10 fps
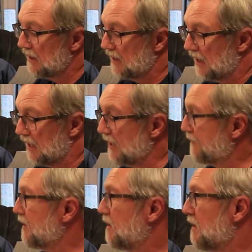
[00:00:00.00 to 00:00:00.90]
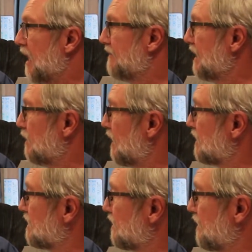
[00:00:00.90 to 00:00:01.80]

If you do have any questions,